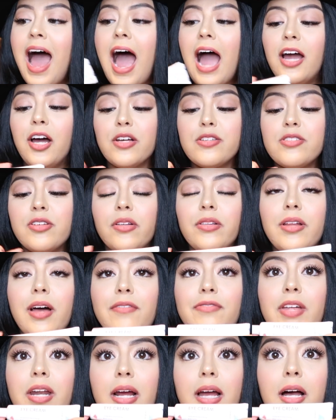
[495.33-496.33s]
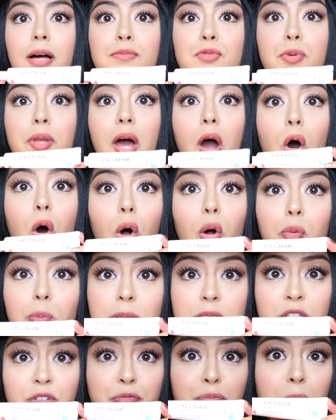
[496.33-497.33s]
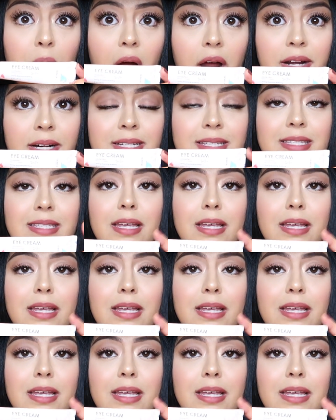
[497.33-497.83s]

I also love that it comes with a whole bunch of products.